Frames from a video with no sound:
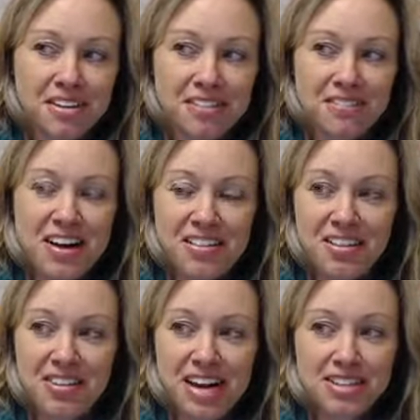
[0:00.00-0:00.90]

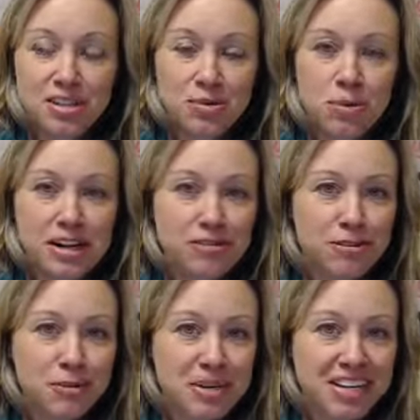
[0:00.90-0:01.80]
whether that's a win
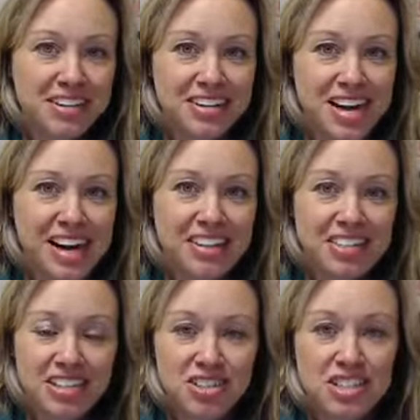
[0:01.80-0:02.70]
for me or not,
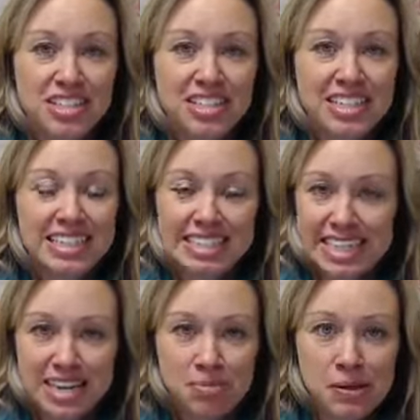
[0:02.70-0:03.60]
that's just an
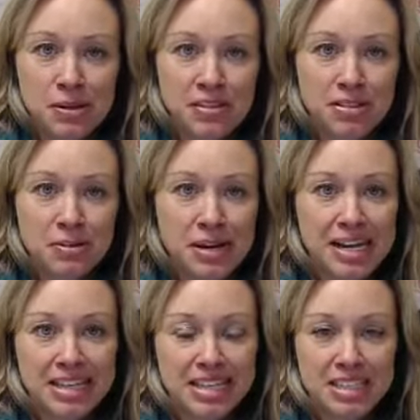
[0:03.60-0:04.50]
example of the way
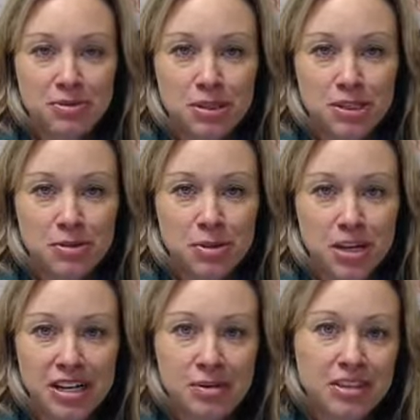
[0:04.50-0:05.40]
it is when you're
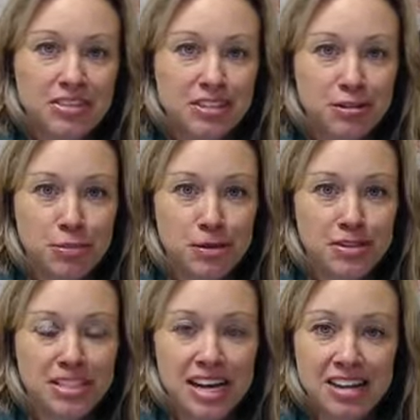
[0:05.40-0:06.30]
working with different
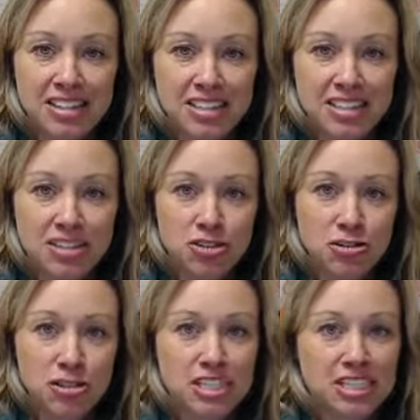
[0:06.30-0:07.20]
personalities and you
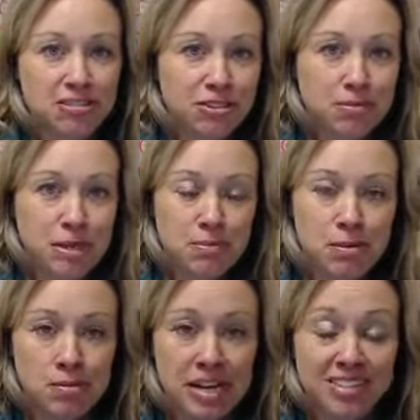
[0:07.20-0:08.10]
see different
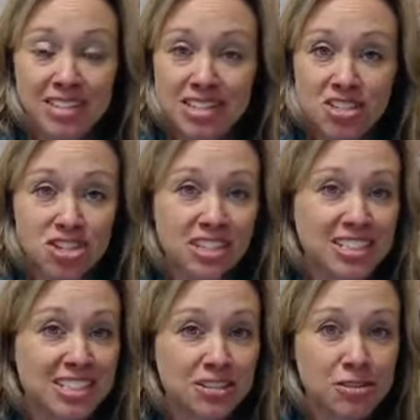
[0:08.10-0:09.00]
people make decisions
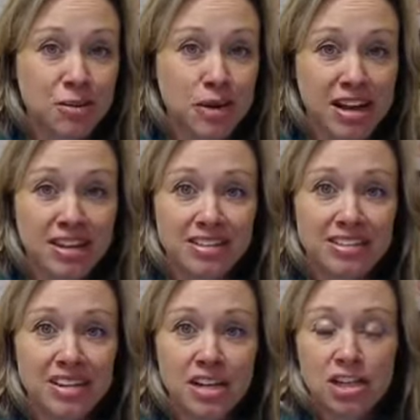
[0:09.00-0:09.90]
in different
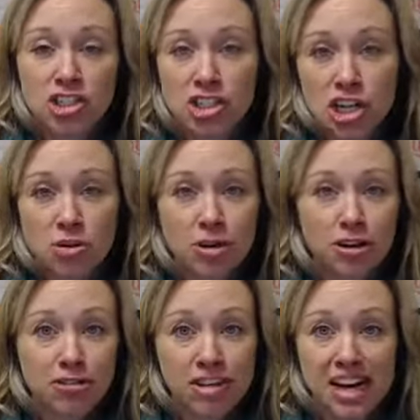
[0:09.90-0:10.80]
ways,
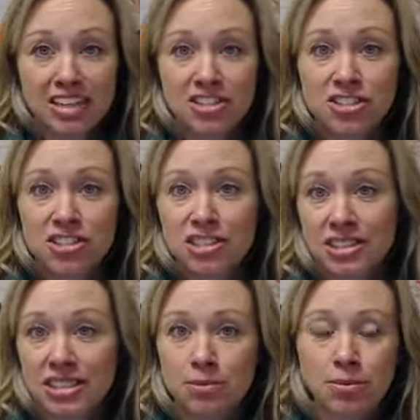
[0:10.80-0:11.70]
slower, faster,
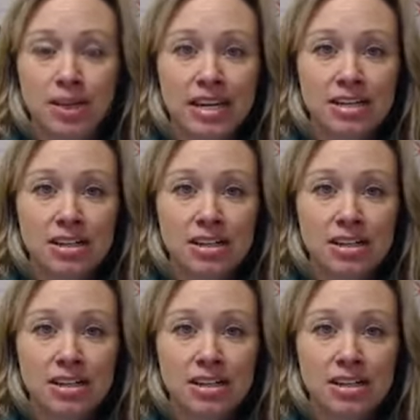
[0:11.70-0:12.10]
deliberate,